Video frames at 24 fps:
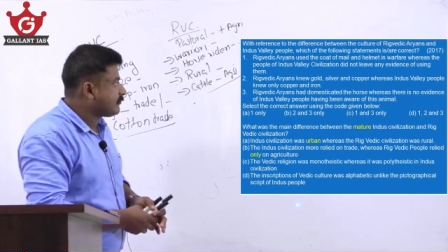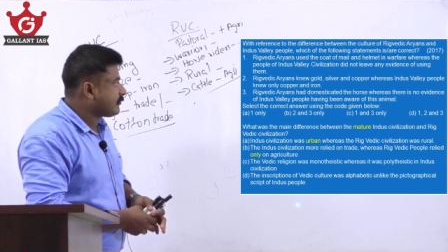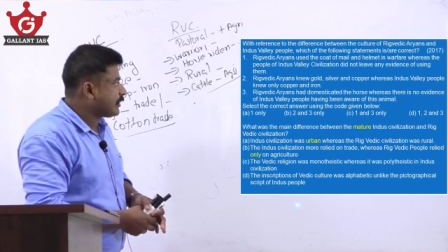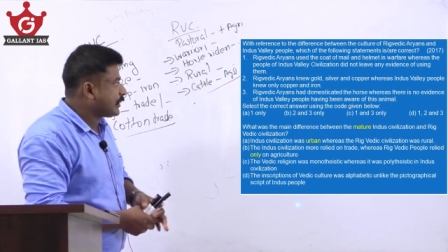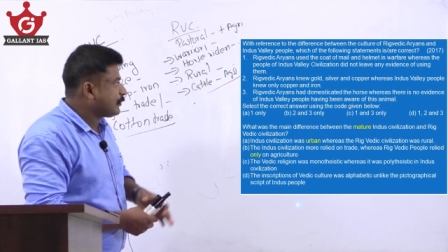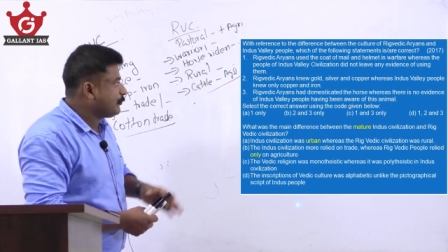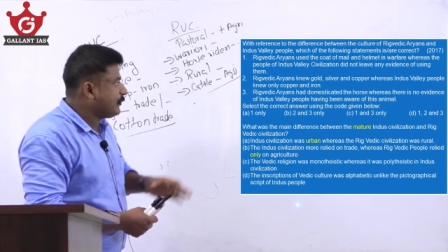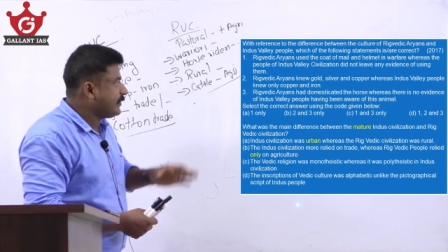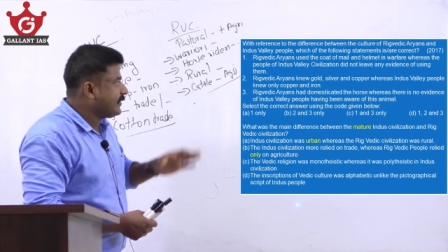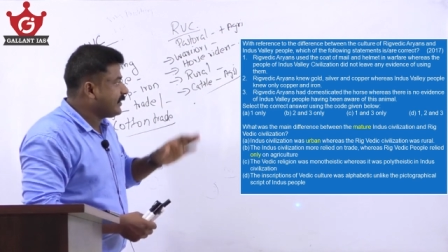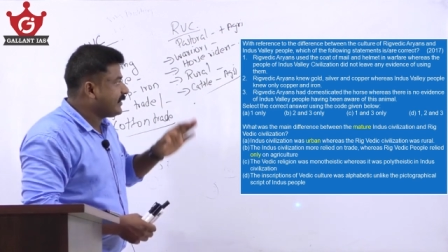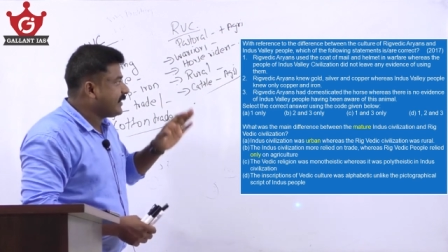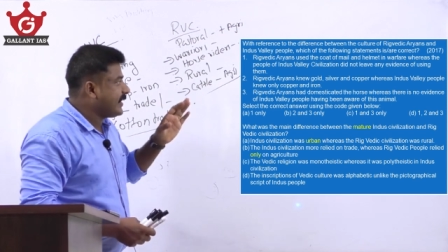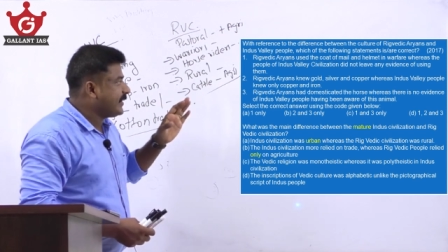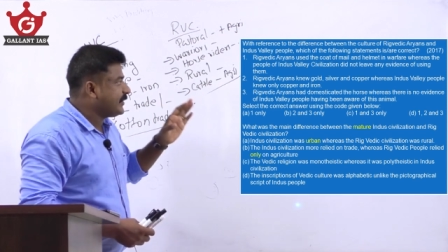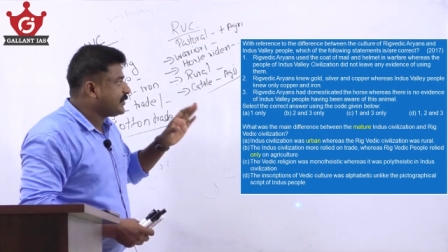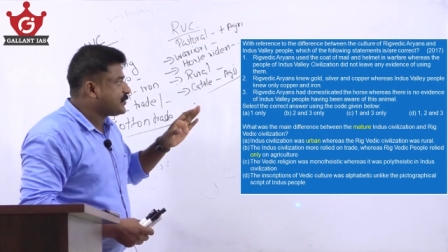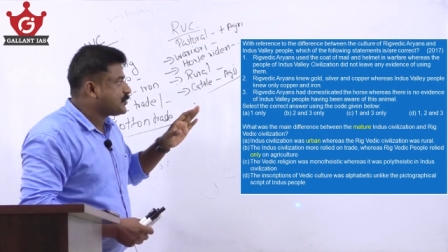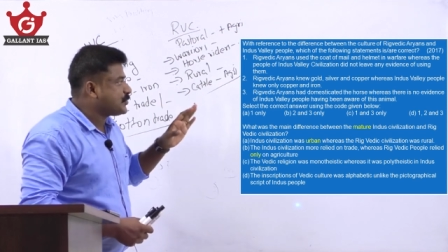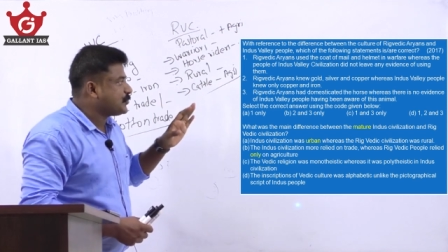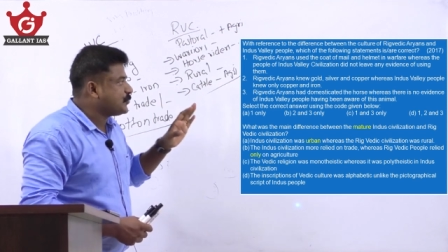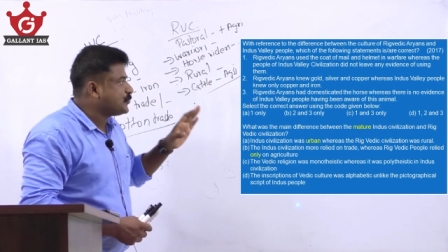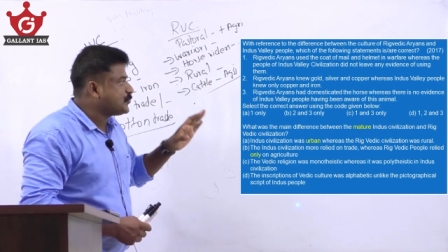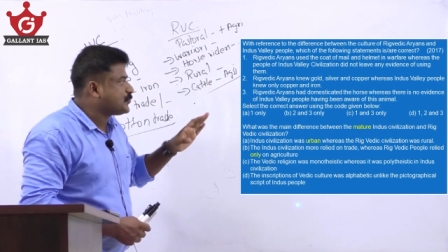Rigvedic
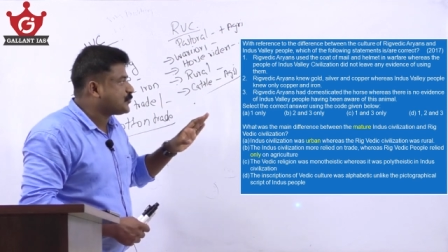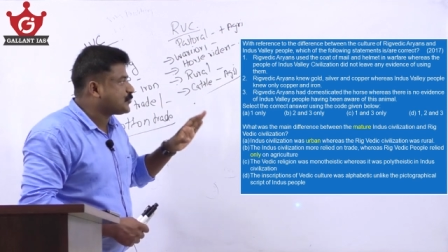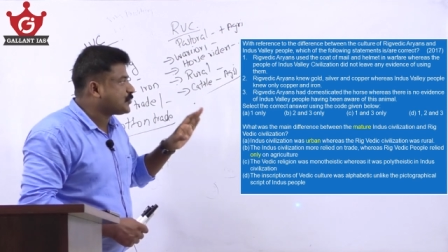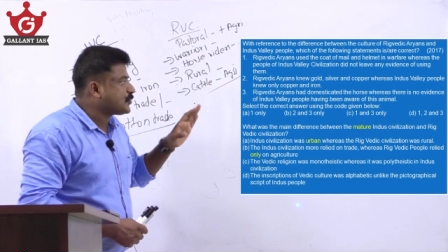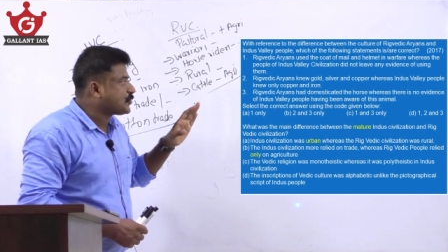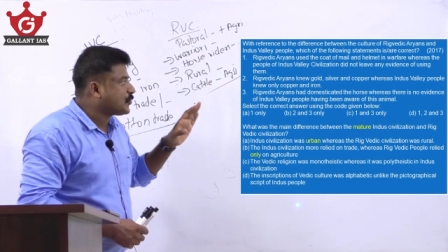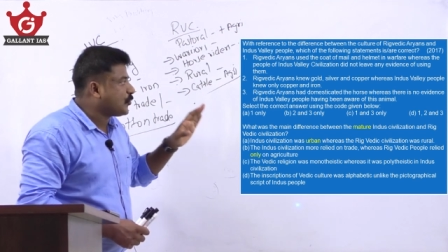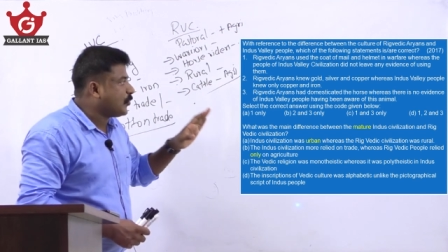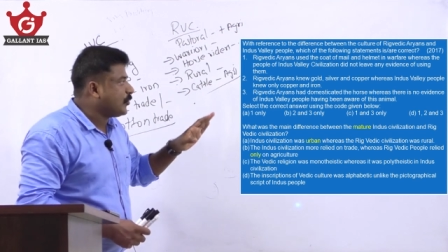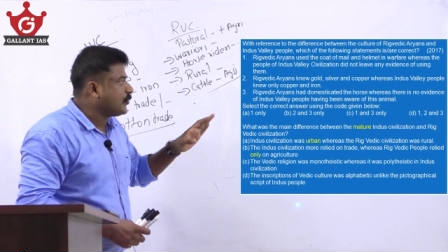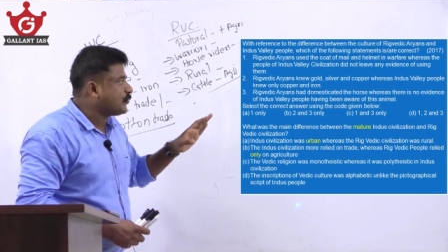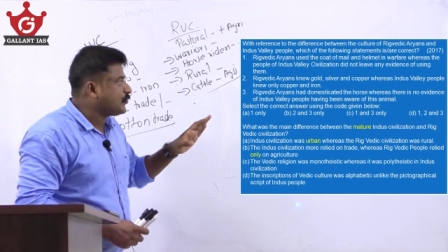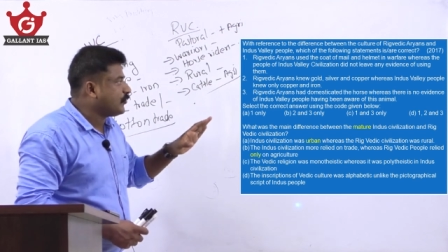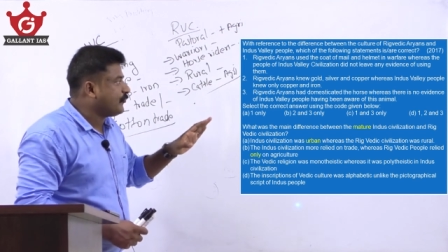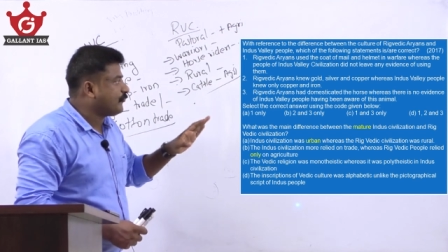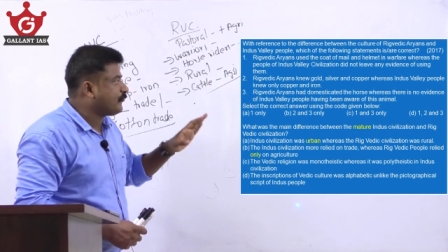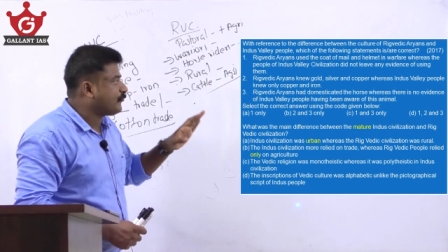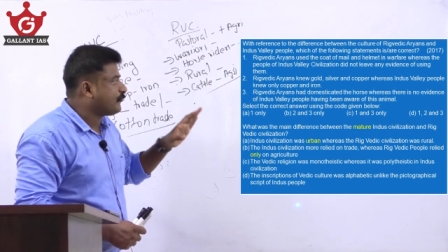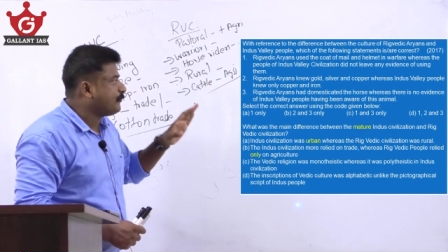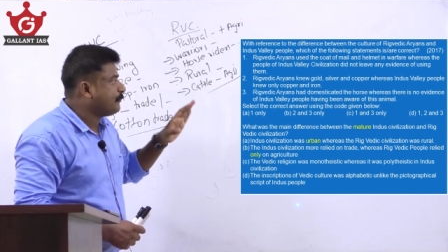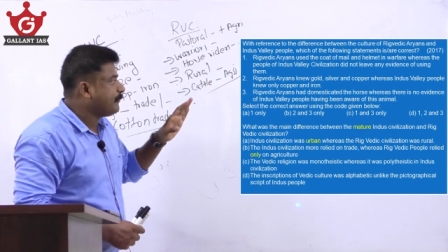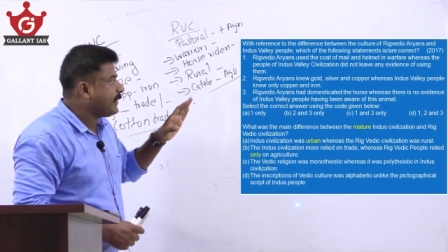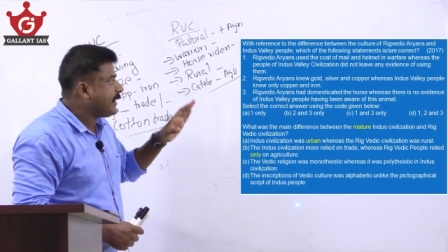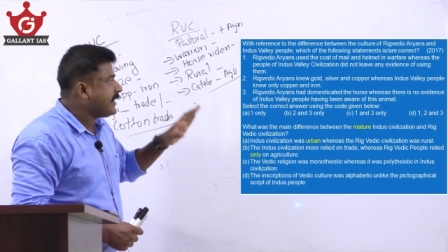Aryans used coat
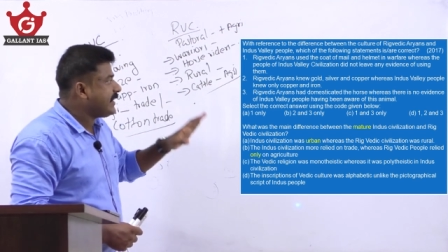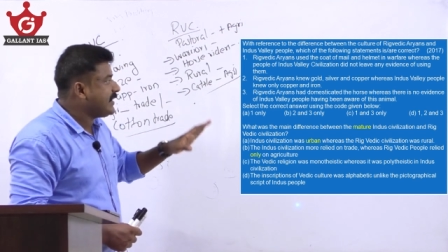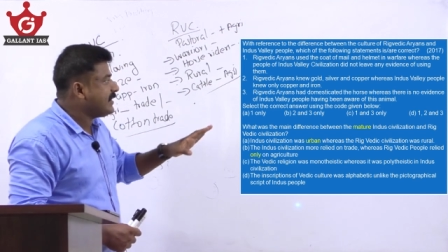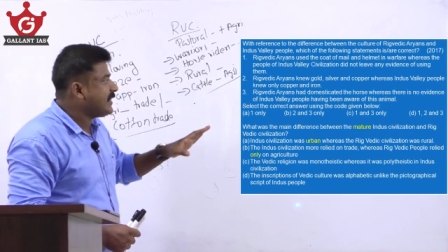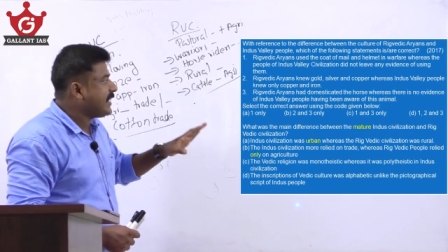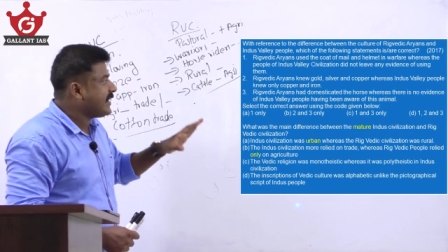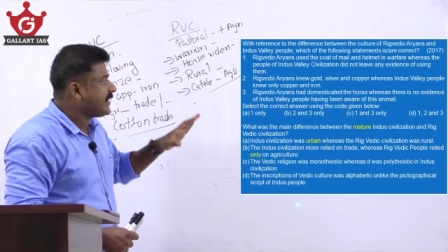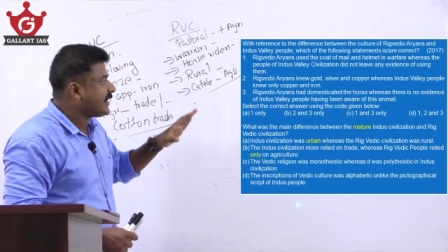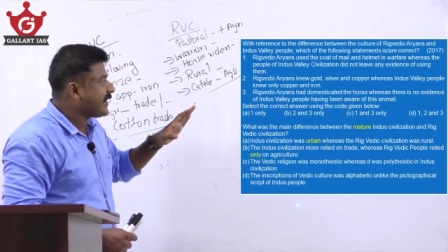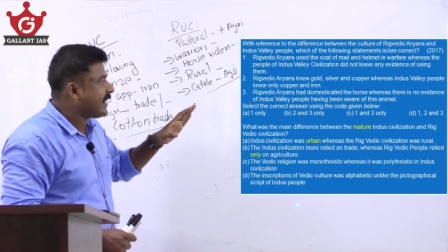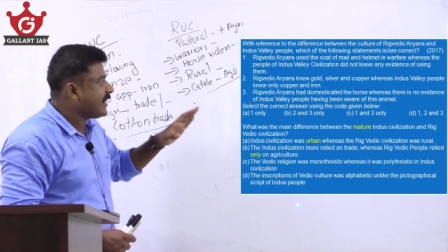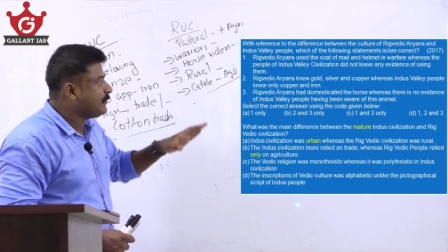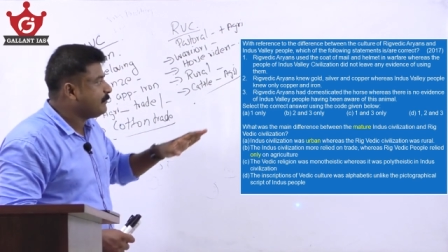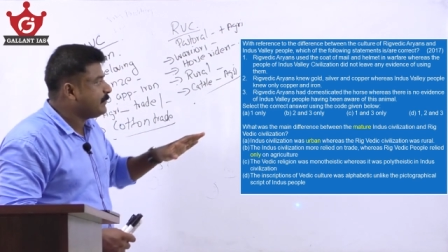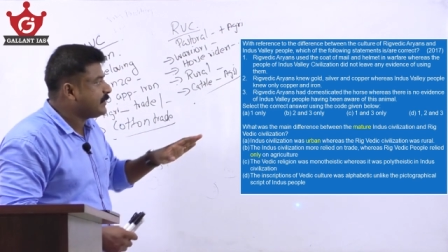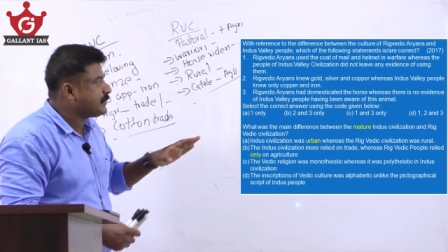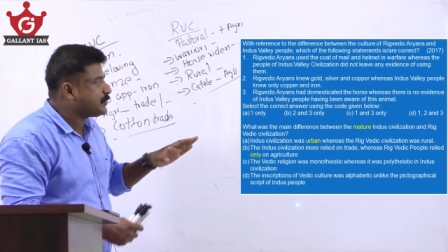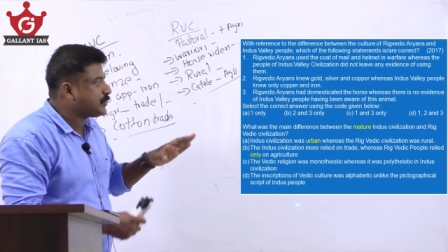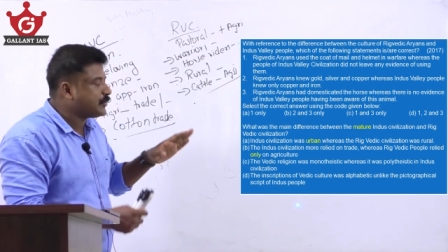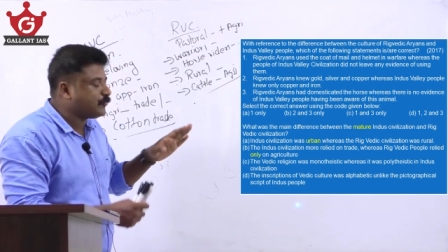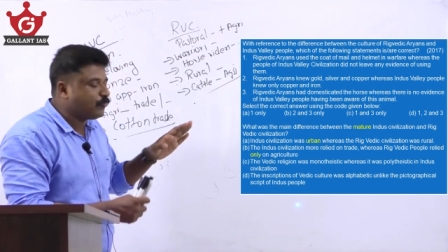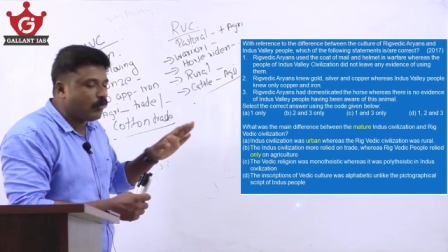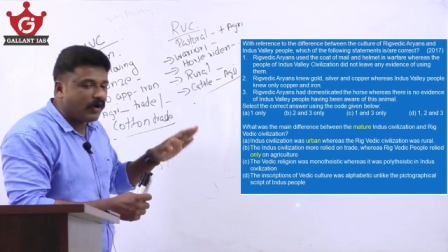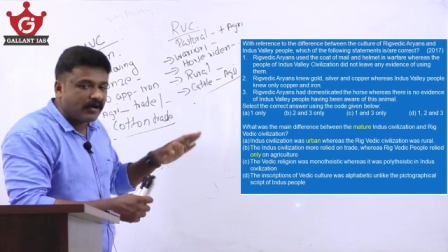of mail and
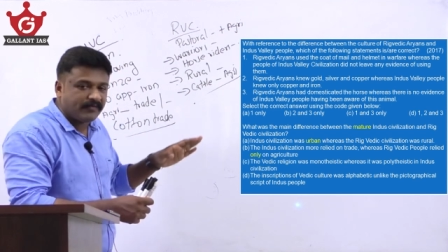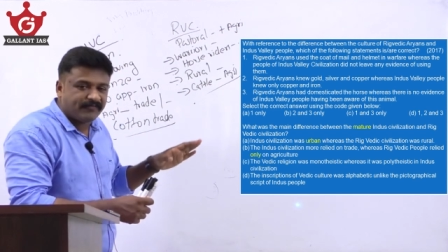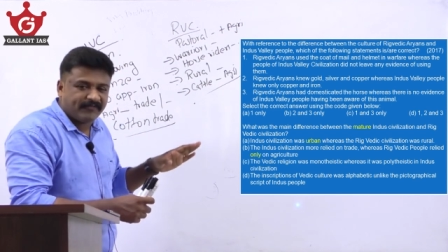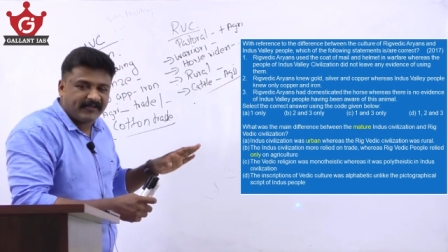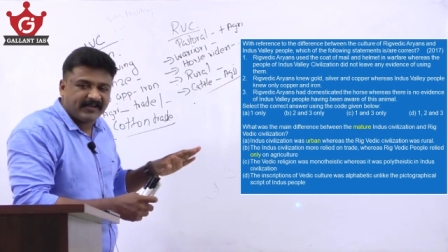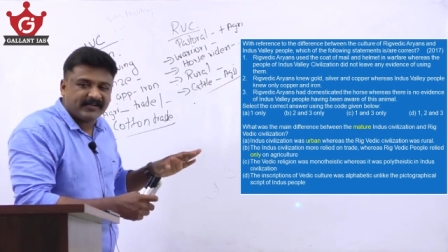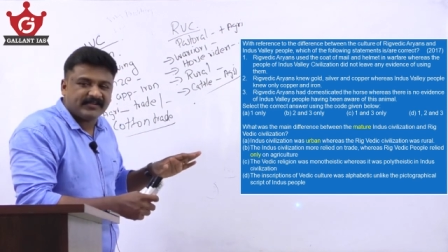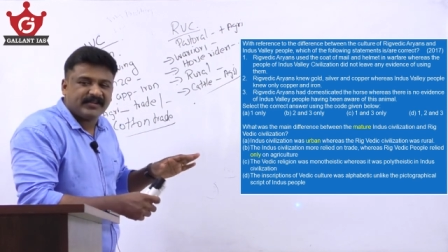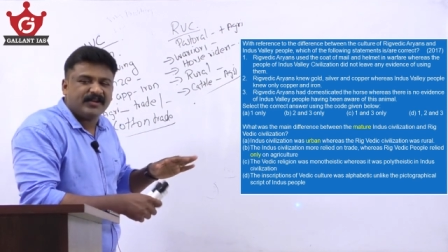helmet in warfare.